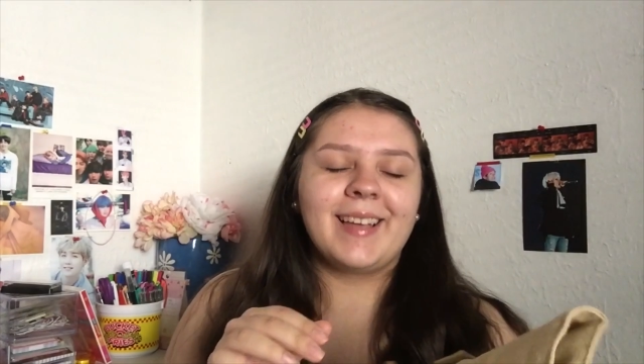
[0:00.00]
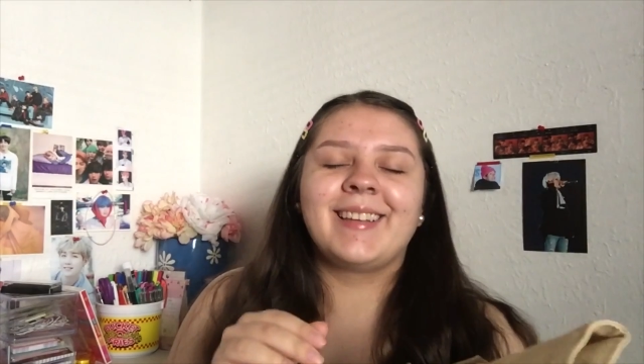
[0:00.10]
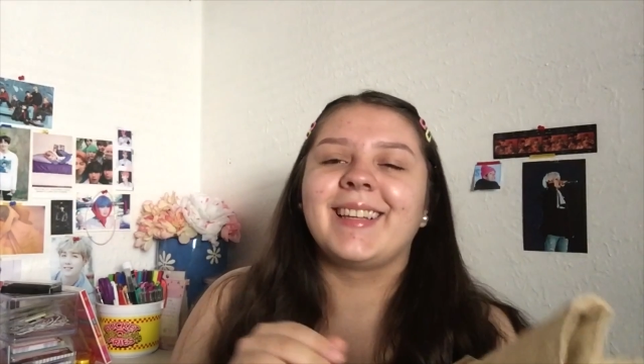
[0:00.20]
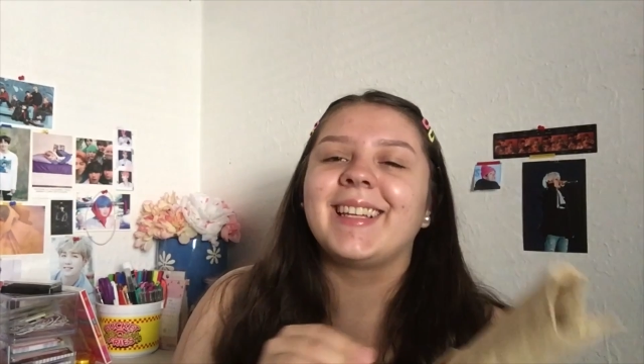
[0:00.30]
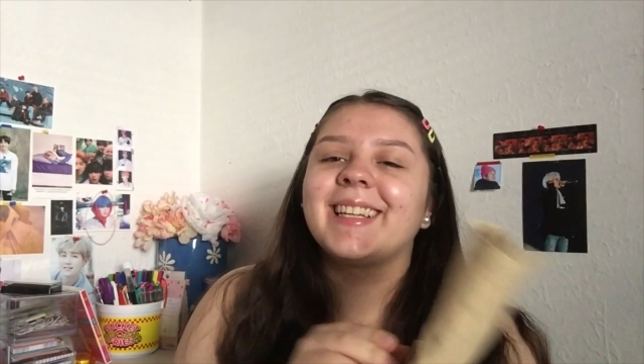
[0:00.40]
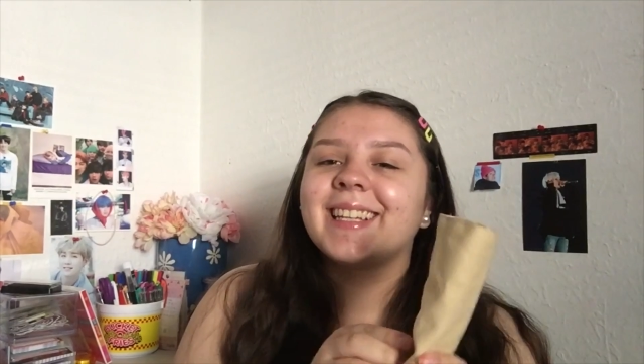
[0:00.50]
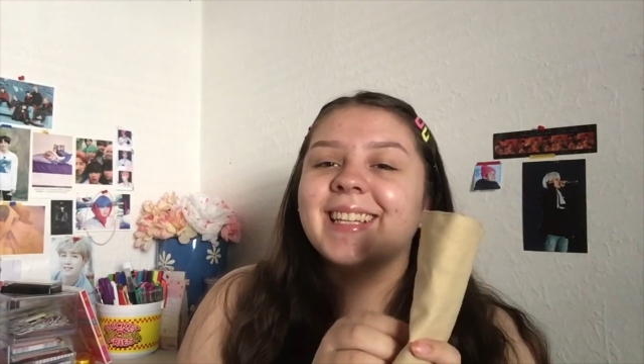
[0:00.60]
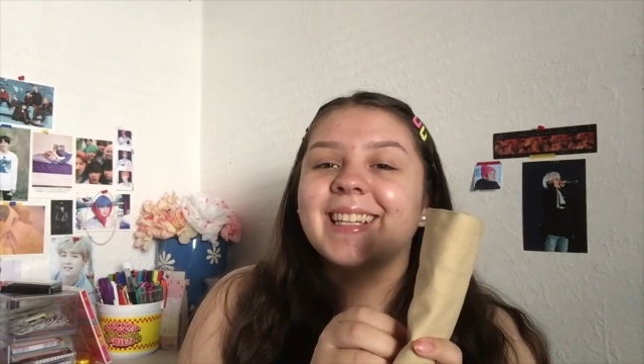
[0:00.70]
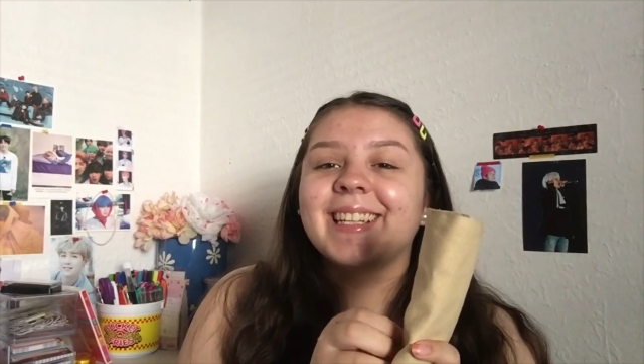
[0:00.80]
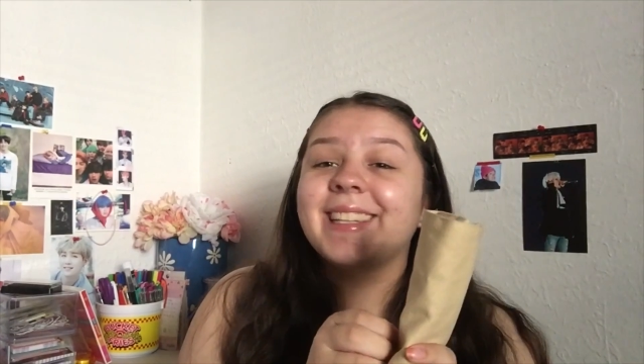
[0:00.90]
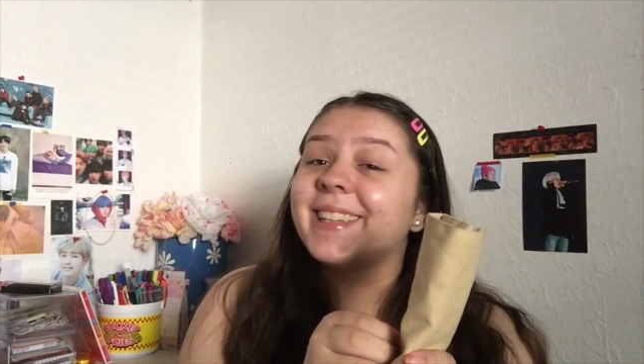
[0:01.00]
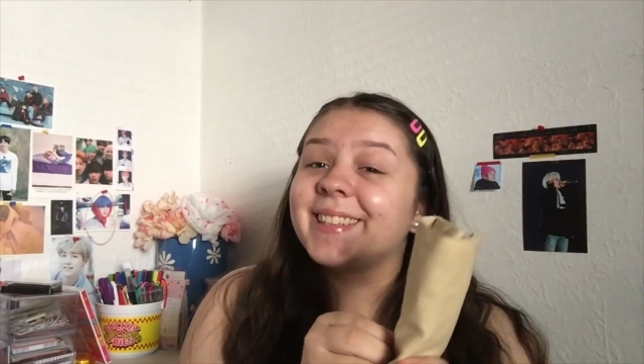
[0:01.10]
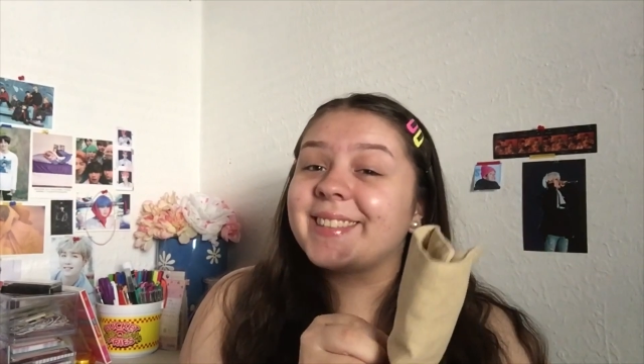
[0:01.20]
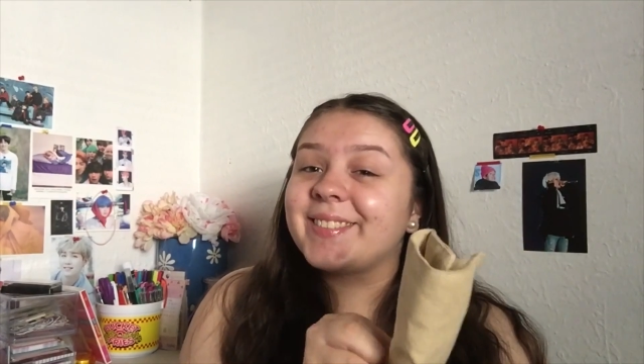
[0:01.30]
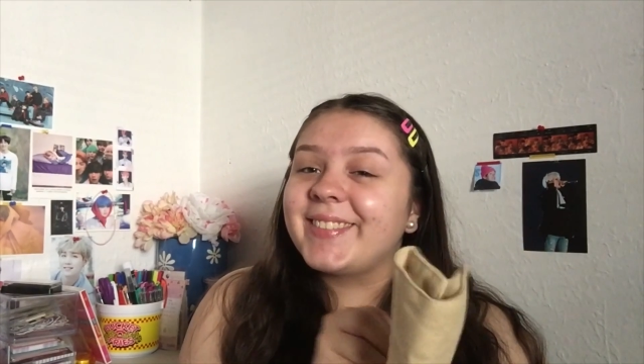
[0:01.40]
and it
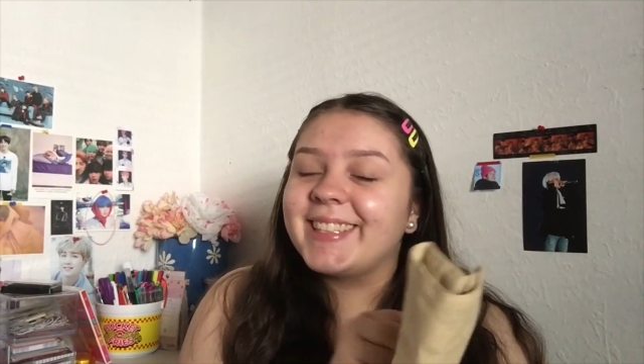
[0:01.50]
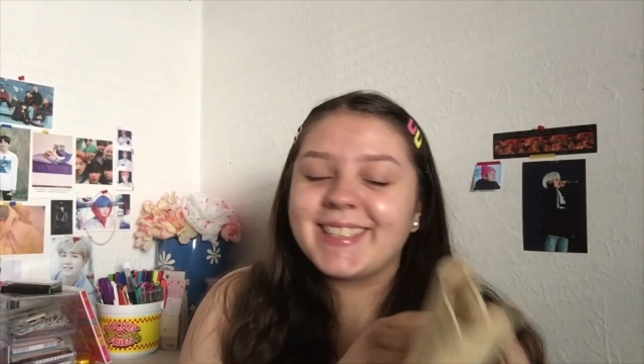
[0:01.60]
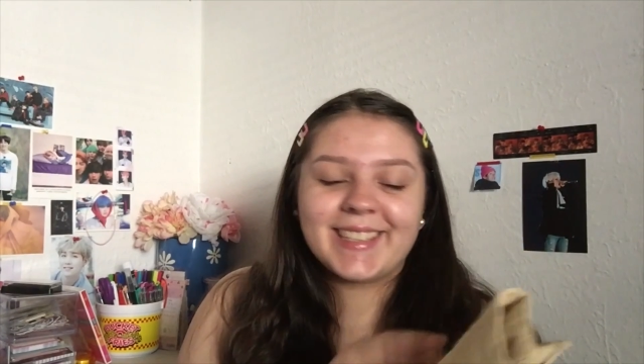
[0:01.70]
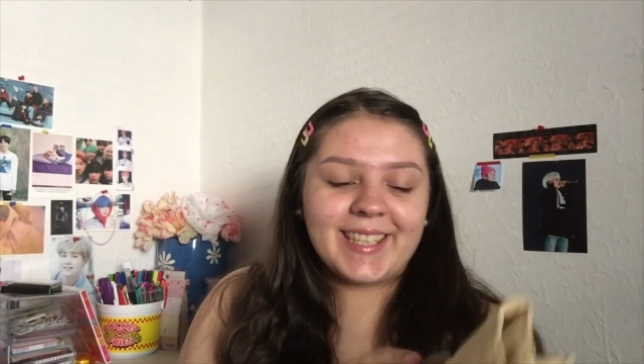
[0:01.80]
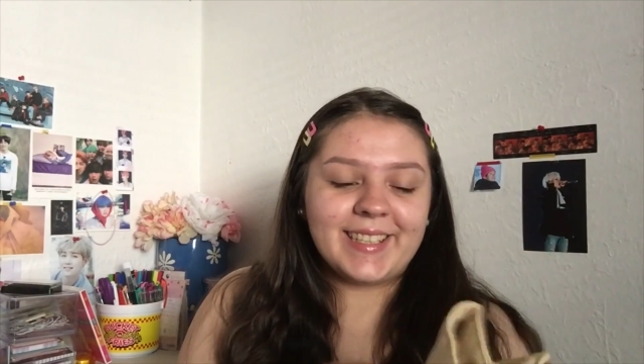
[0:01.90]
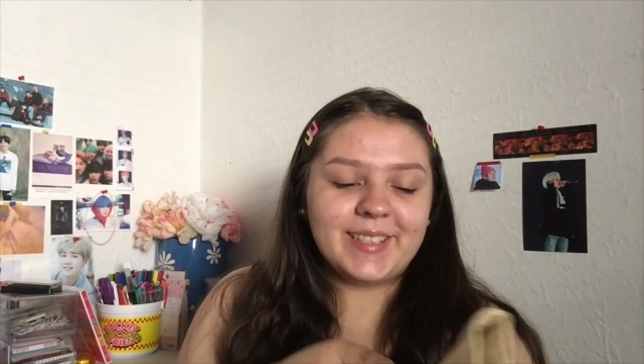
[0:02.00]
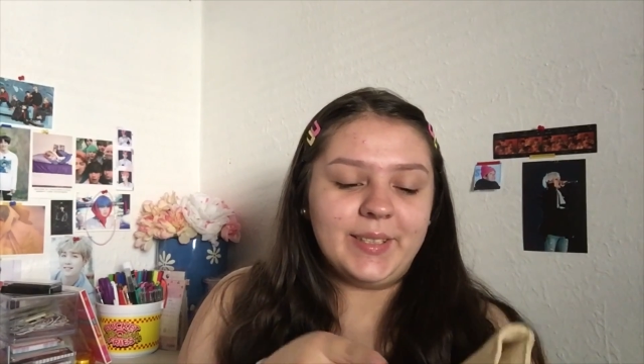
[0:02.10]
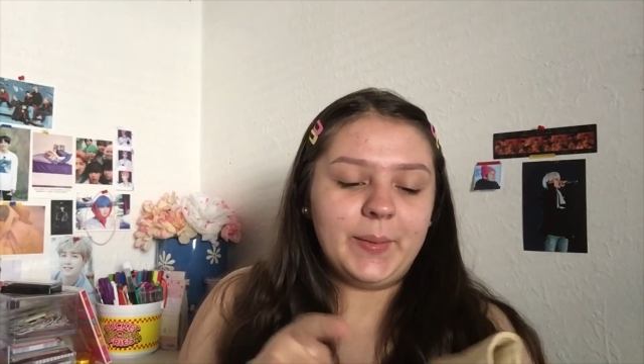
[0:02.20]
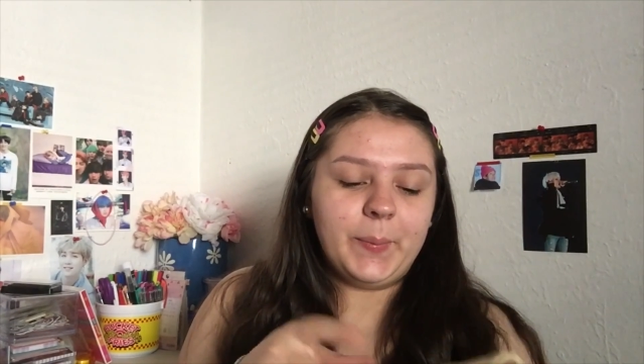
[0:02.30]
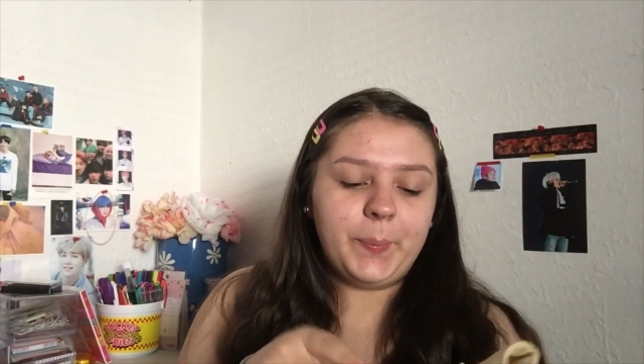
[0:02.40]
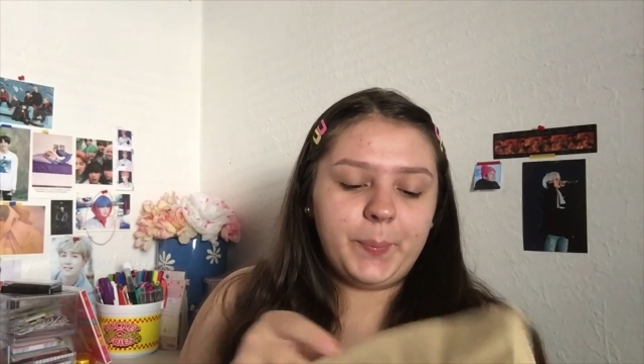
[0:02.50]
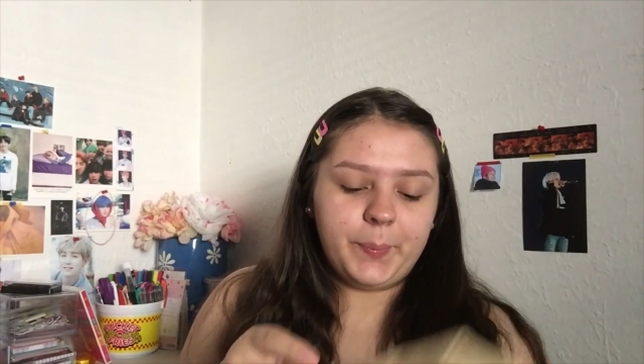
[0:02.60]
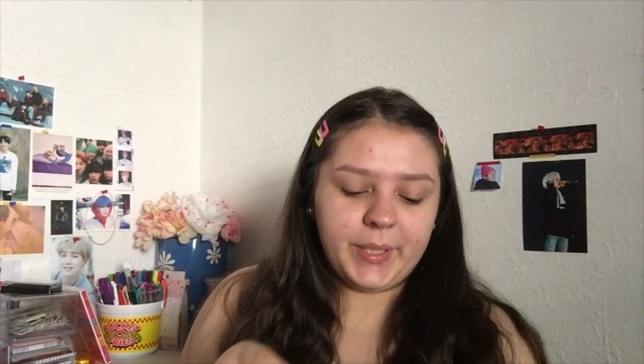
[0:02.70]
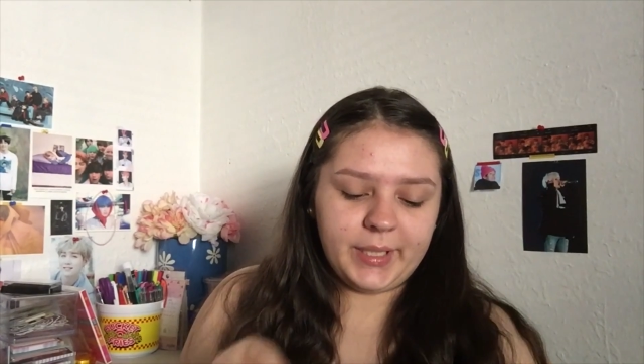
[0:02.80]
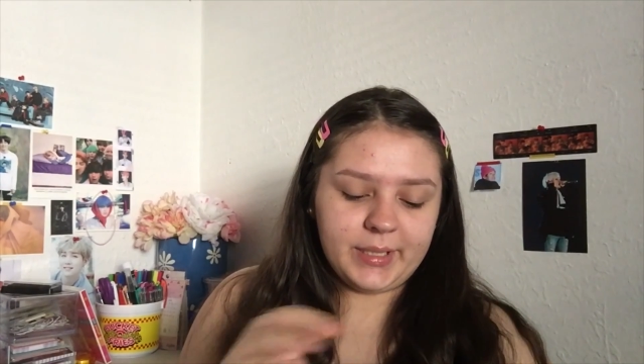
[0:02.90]
looks weird, I know,
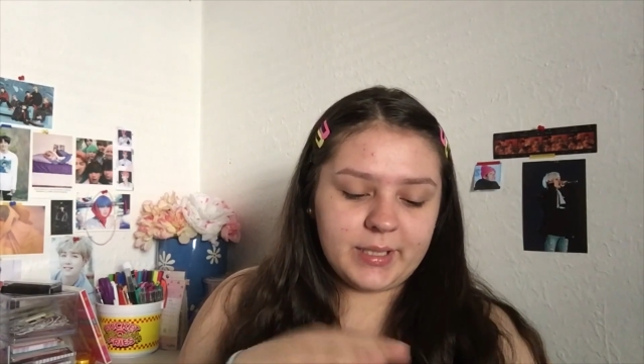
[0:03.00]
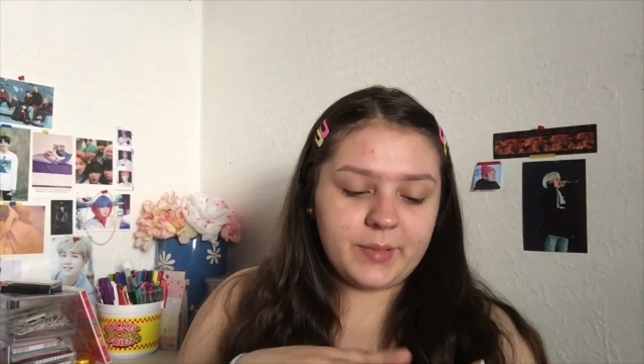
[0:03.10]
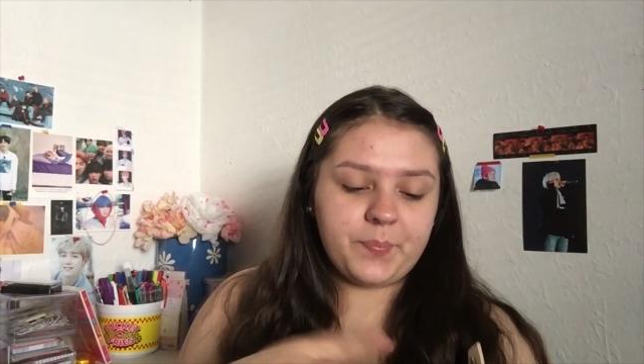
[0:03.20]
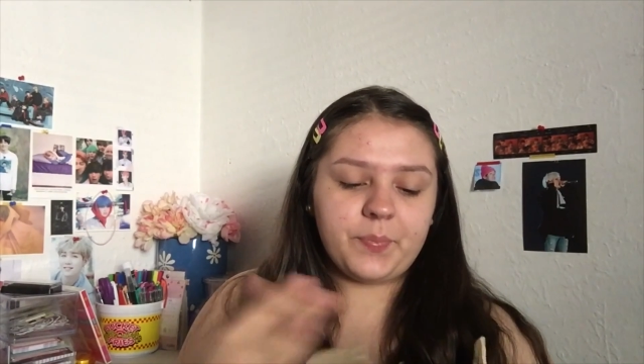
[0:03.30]
but